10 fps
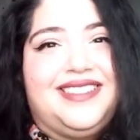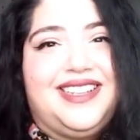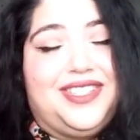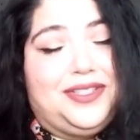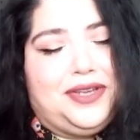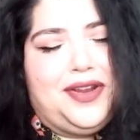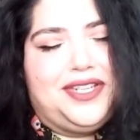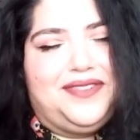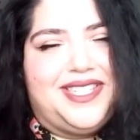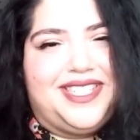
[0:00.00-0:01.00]
It'll
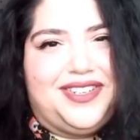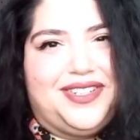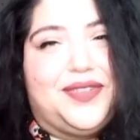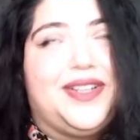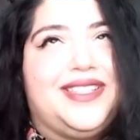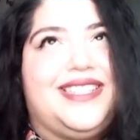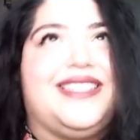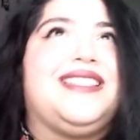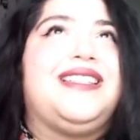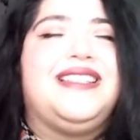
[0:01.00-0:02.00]
discourage visitors, or at
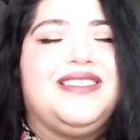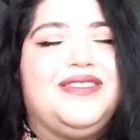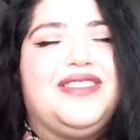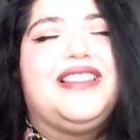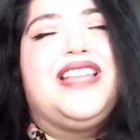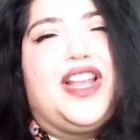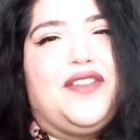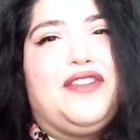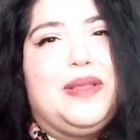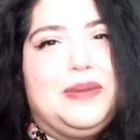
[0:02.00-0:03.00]
least,
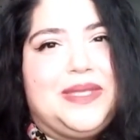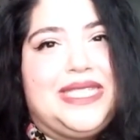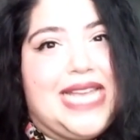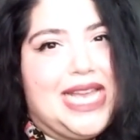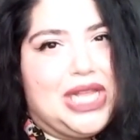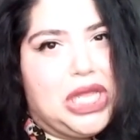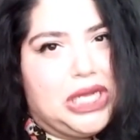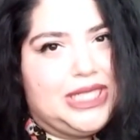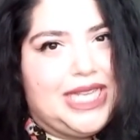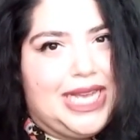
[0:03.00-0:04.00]
from staying a
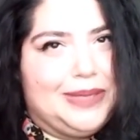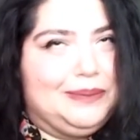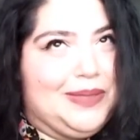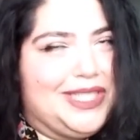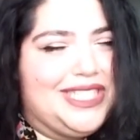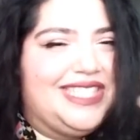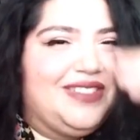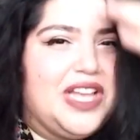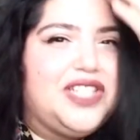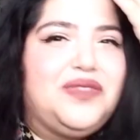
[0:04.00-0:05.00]
long time.
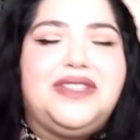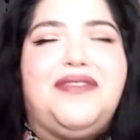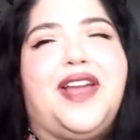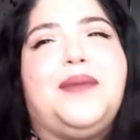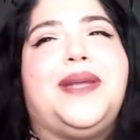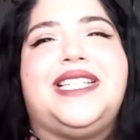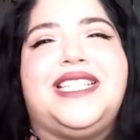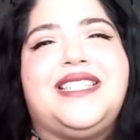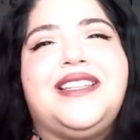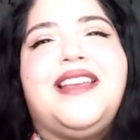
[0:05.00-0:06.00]
It's just fine. But
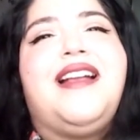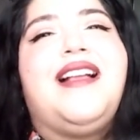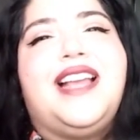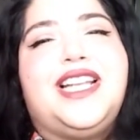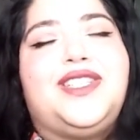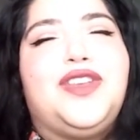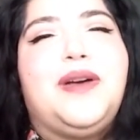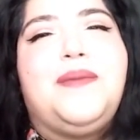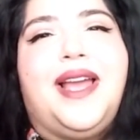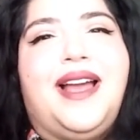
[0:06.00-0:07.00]
it's so
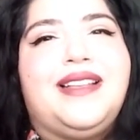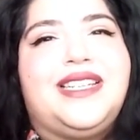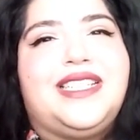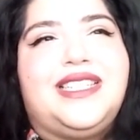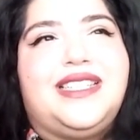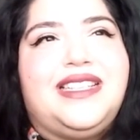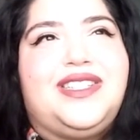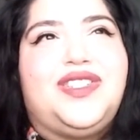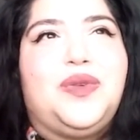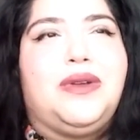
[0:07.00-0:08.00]
up my alley. It's
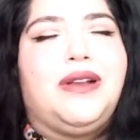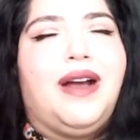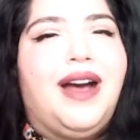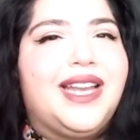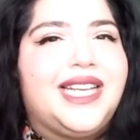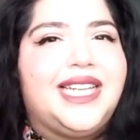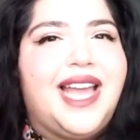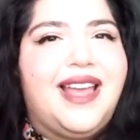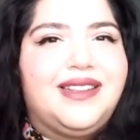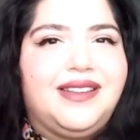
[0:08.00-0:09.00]
so gaudy
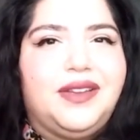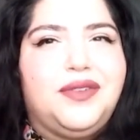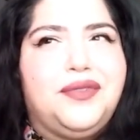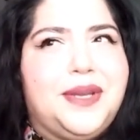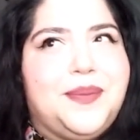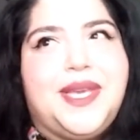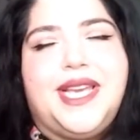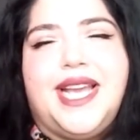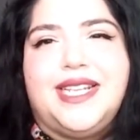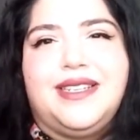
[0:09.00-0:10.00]
and
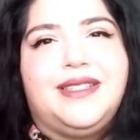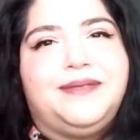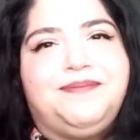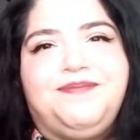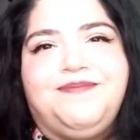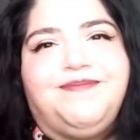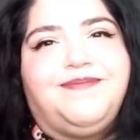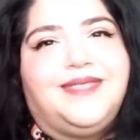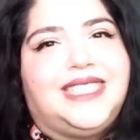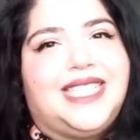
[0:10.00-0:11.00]
creepy, and
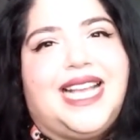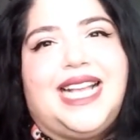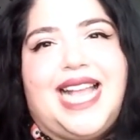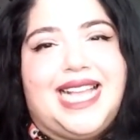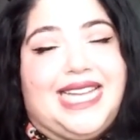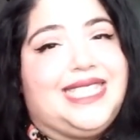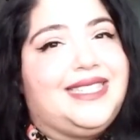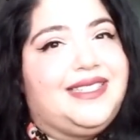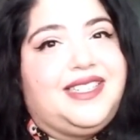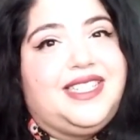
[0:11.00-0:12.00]

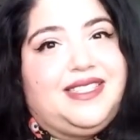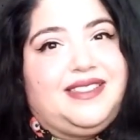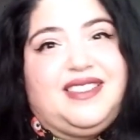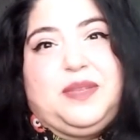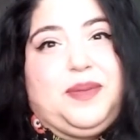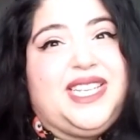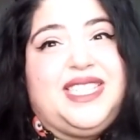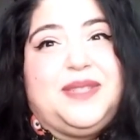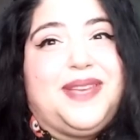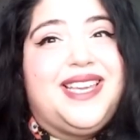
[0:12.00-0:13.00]
that's just
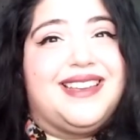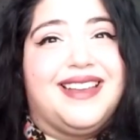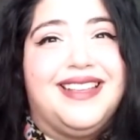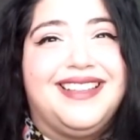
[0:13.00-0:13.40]
explains me.